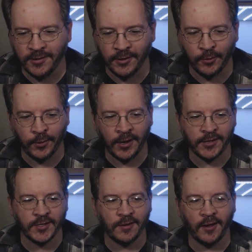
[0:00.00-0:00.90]
You know, it
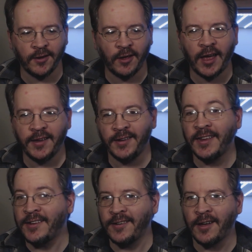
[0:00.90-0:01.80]
has an un
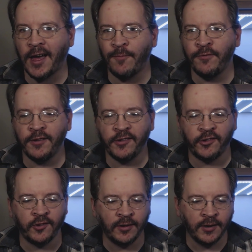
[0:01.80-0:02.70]
an
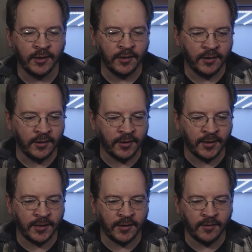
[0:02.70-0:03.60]
inobvious
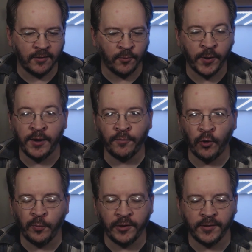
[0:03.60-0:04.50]
uh, way of
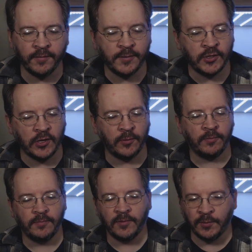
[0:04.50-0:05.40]
opening.
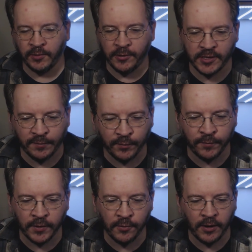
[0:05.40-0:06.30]
So the players have to
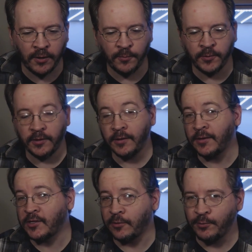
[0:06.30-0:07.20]
figure out what
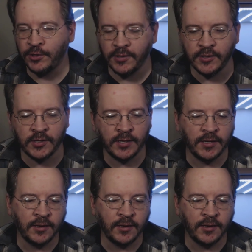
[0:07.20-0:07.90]
the solution is